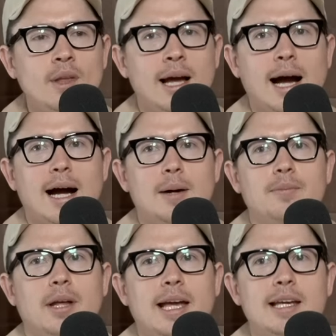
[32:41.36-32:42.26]

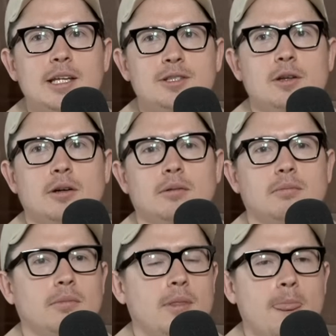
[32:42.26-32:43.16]
Um, he is the
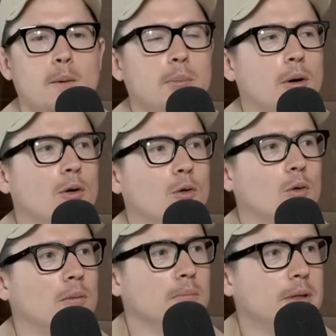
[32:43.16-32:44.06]
the
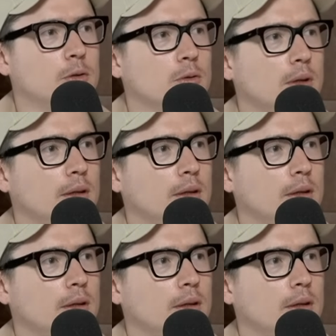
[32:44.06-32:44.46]
ball mule,